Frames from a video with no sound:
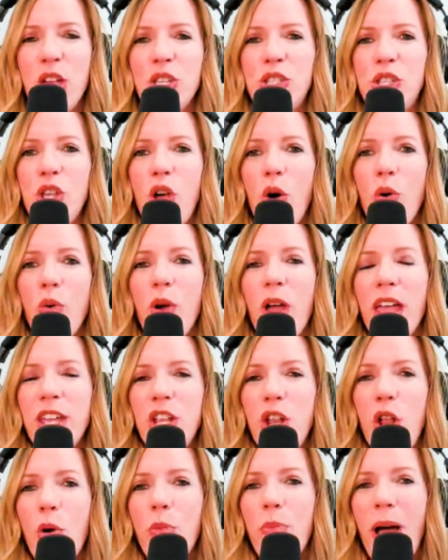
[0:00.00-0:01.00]
So,
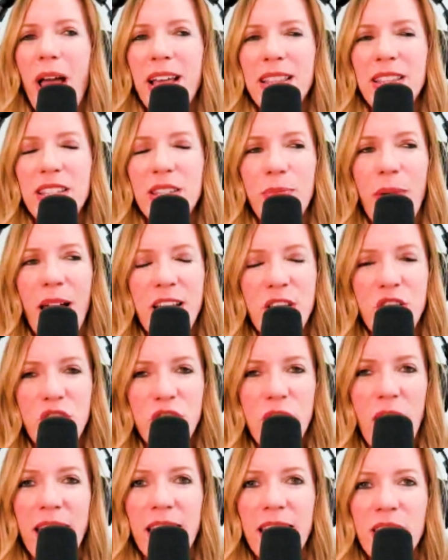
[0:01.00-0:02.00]
you know, by
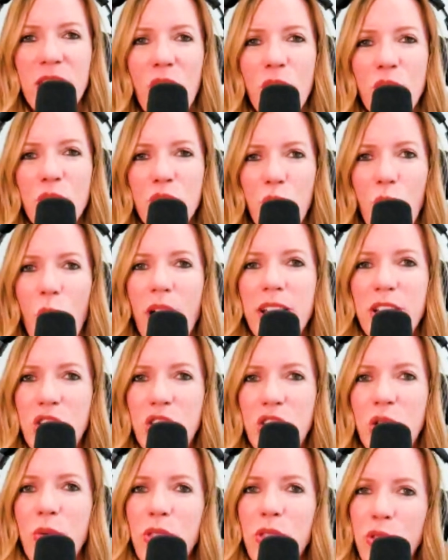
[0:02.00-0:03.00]
shedding those 1,
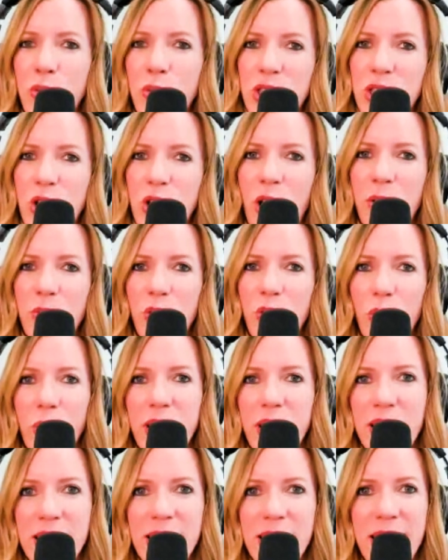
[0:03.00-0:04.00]
2, and 3-star
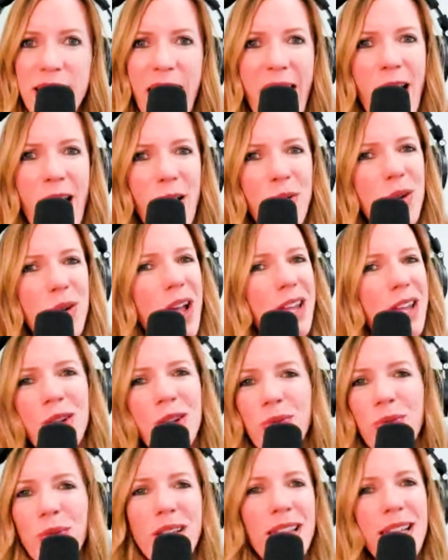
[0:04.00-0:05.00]
employees now, you're
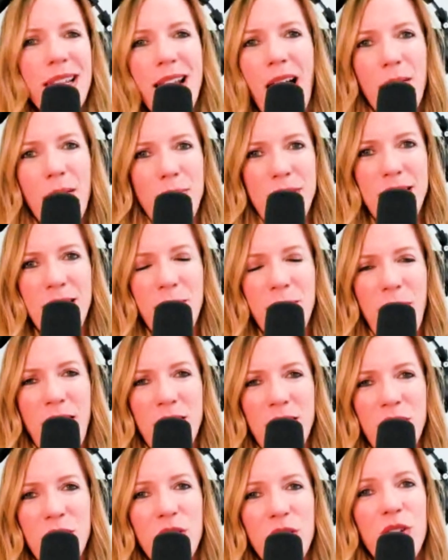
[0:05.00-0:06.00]
really not missing
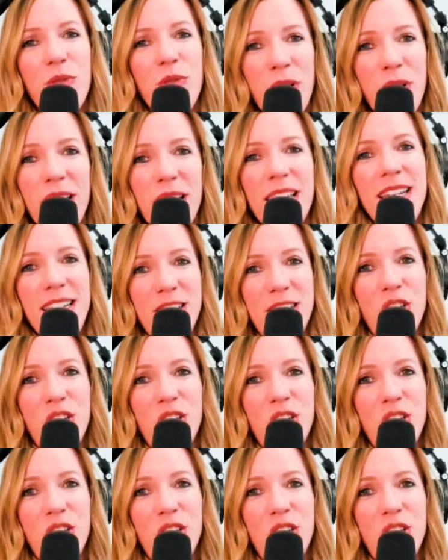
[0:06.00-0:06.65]
much. You really need to